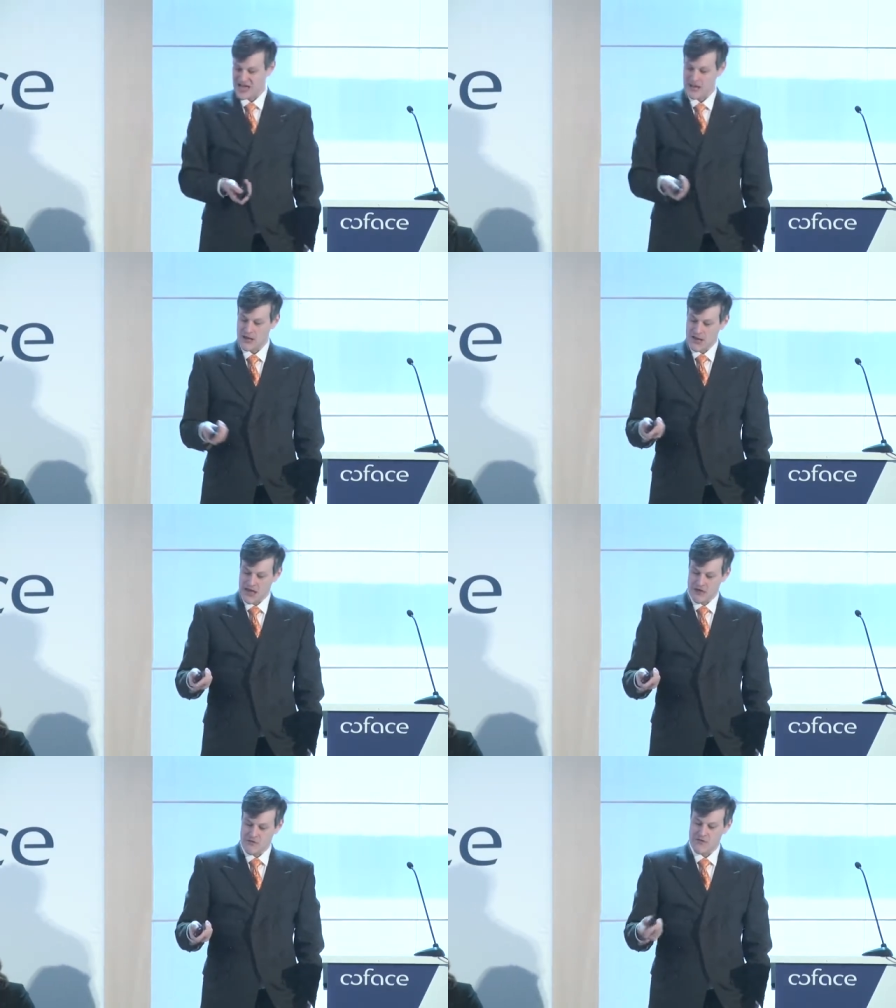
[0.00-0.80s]
Uh,
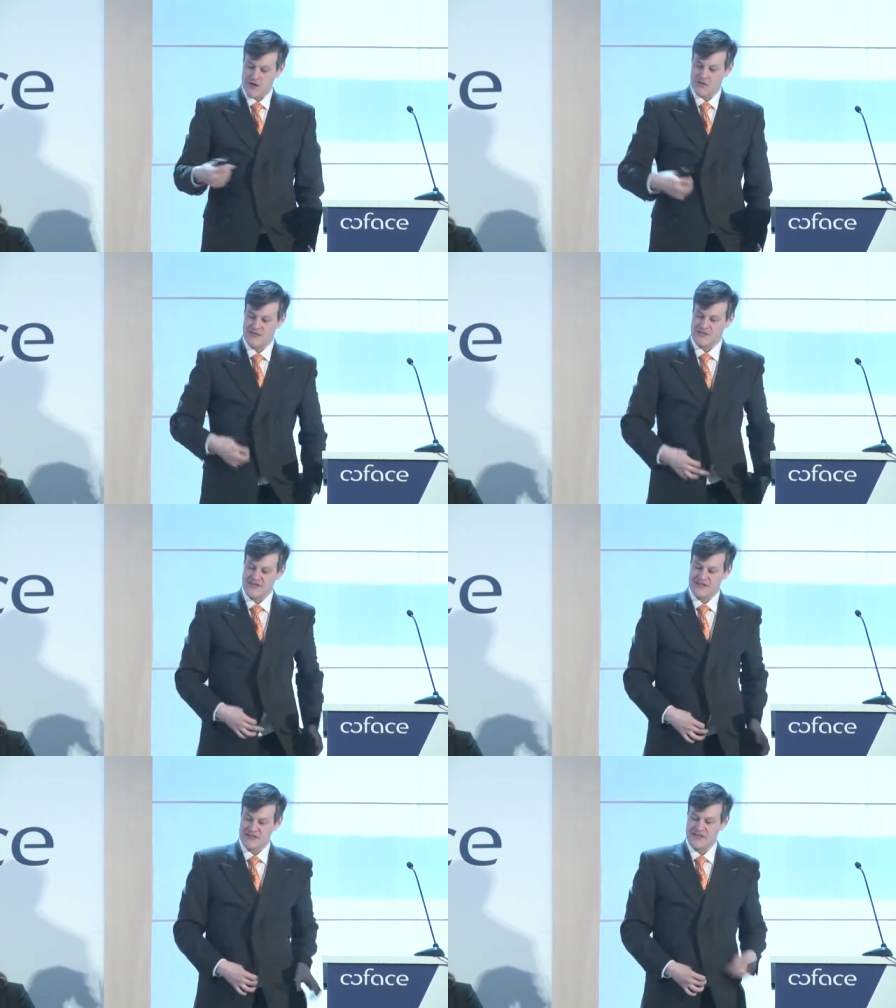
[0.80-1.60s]
so
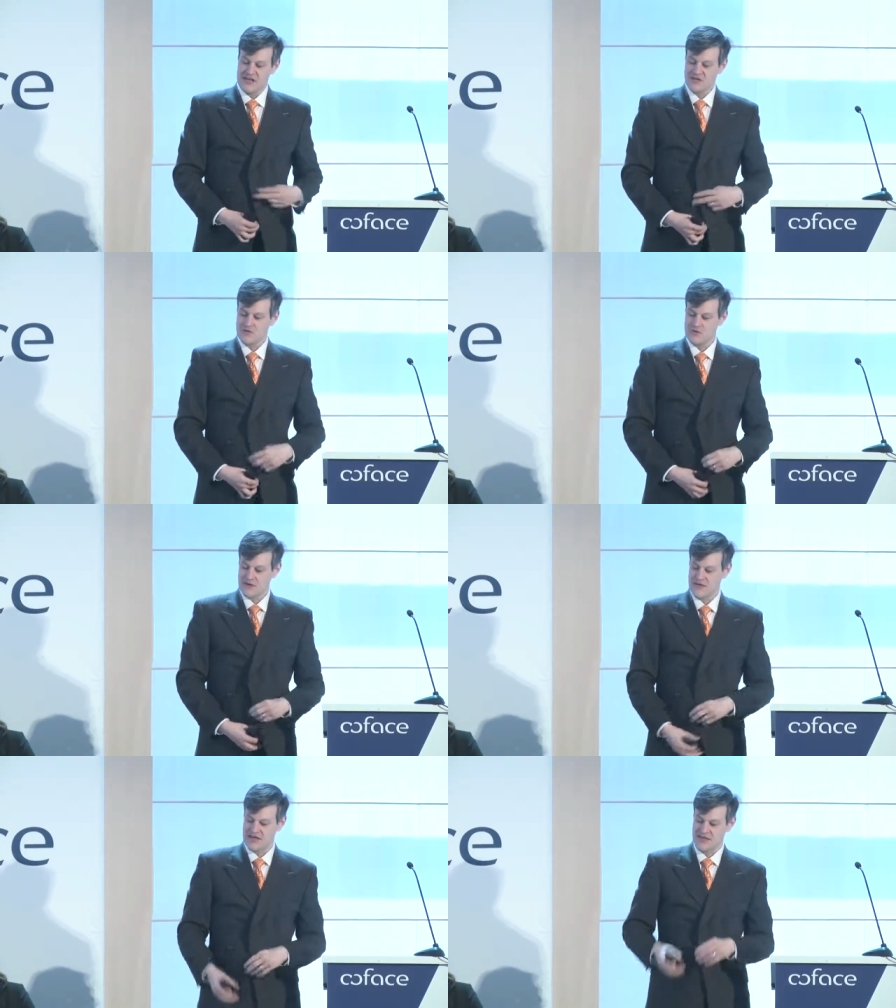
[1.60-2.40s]
the, the, the
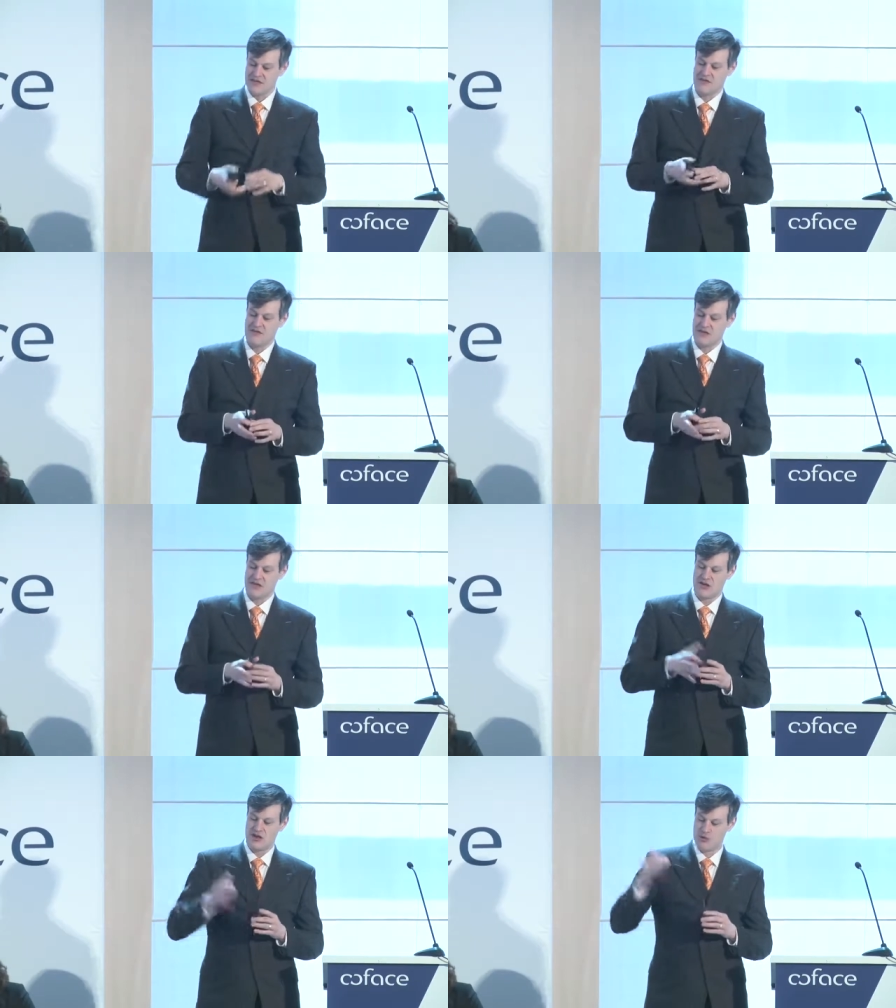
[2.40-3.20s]
issue is
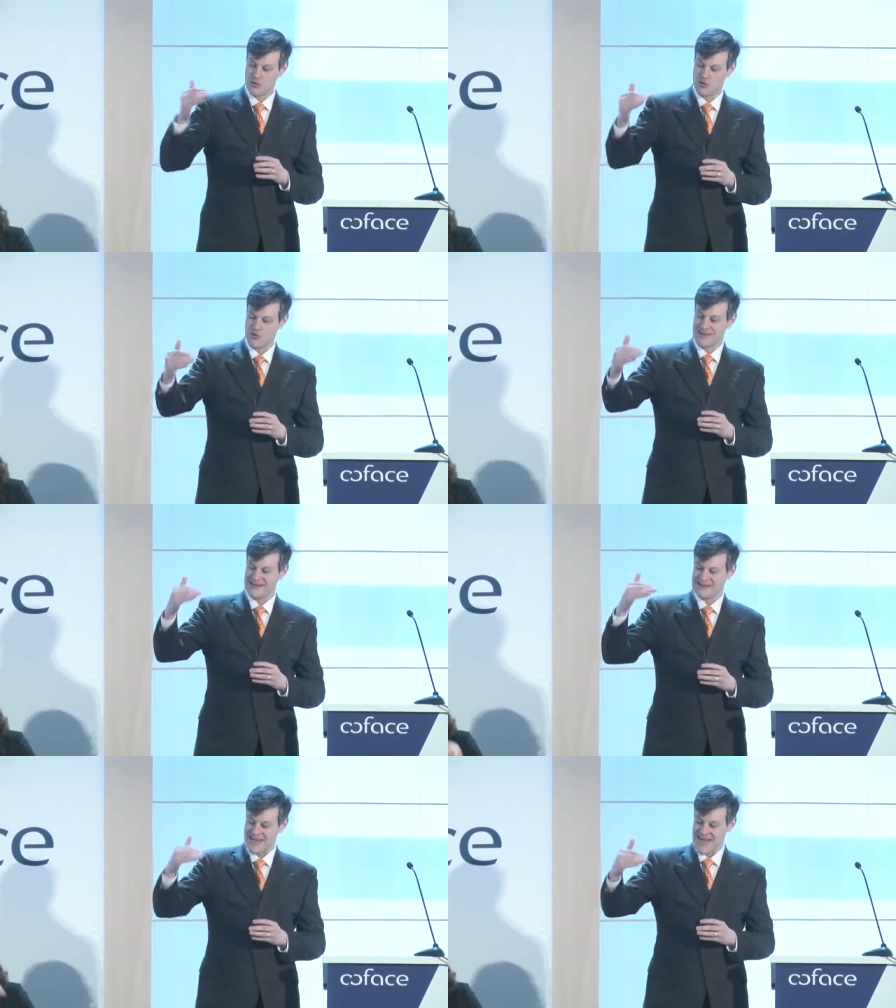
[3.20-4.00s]
you
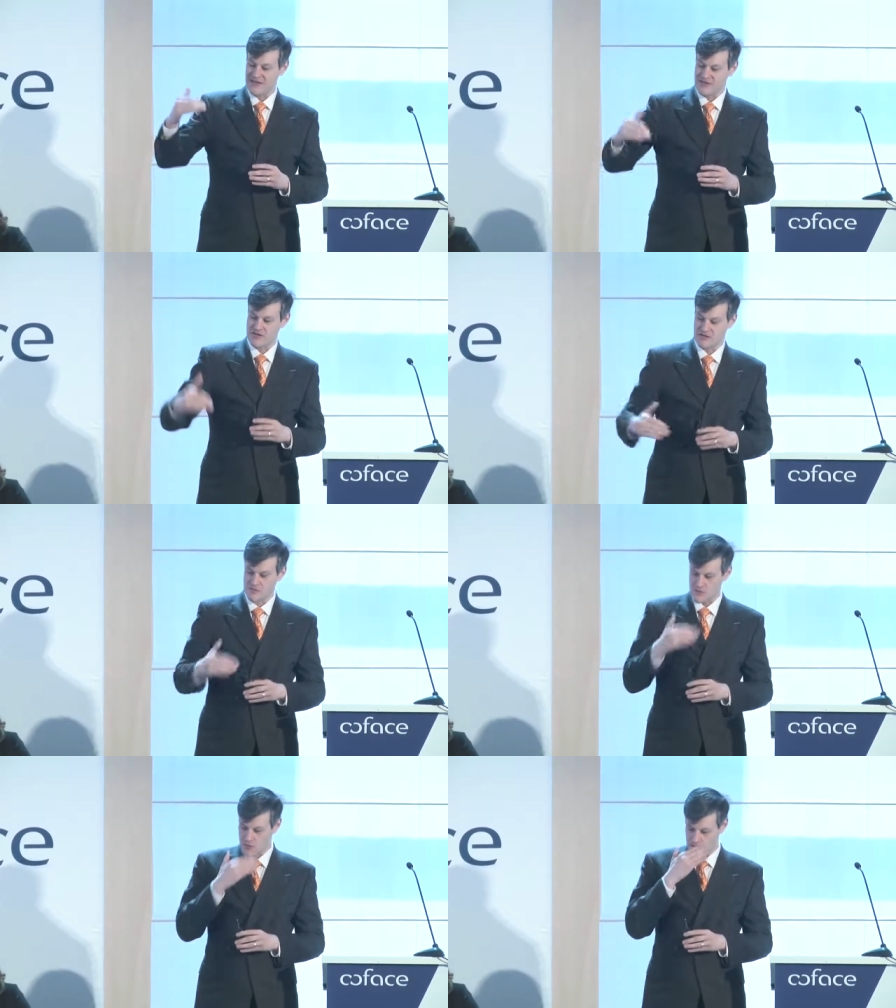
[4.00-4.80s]
can take this
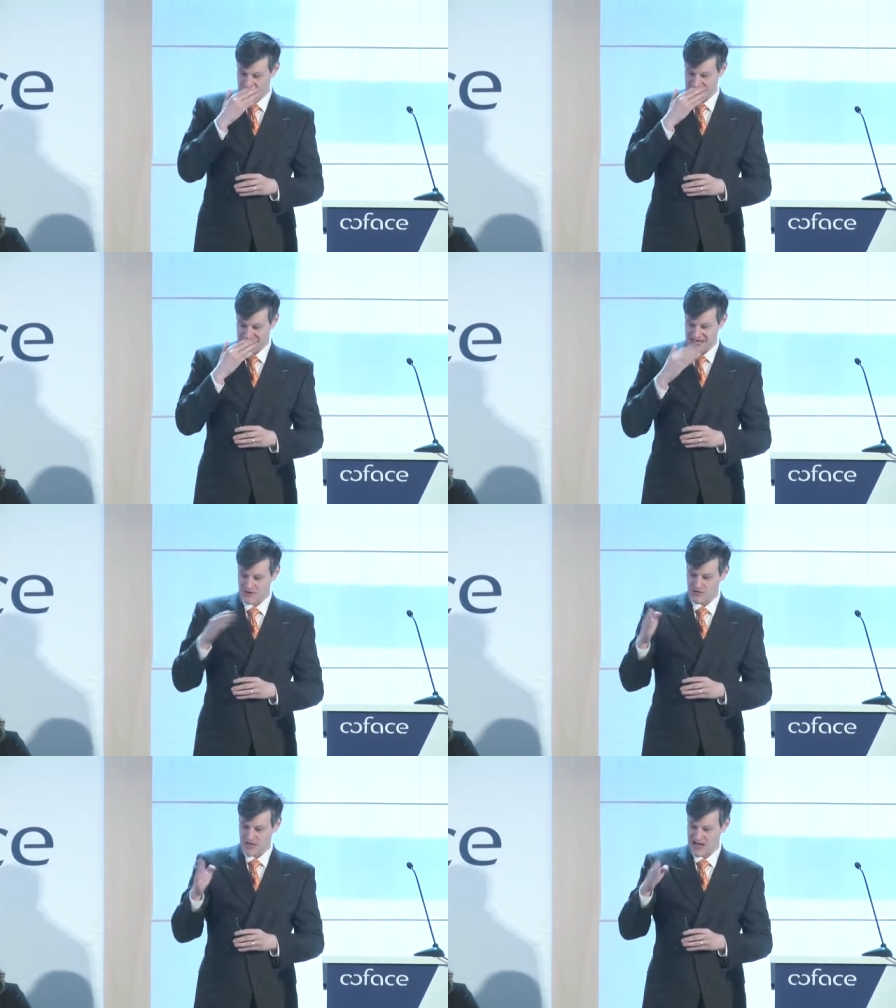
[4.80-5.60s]
through. And
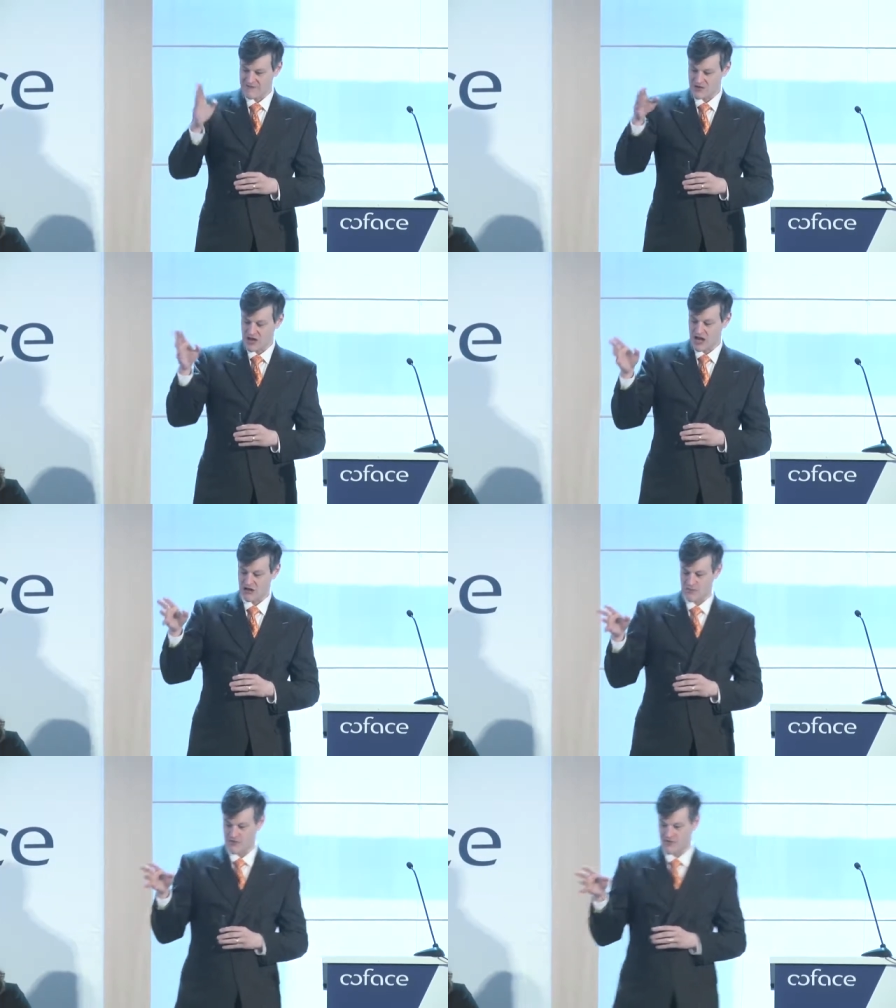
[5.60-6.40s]
here you have the columns